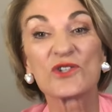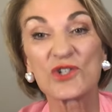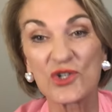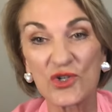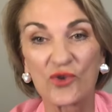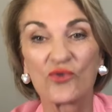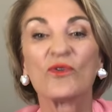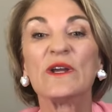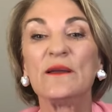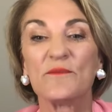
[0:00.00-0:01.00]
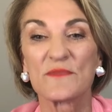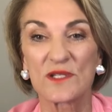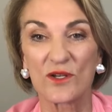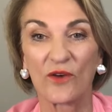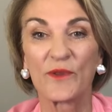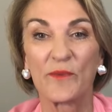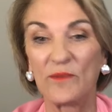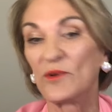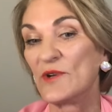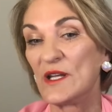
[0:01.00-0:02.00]
the screams of the
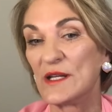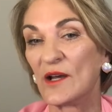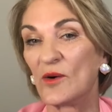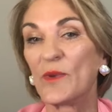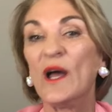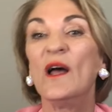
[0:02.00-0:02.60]
people who need help.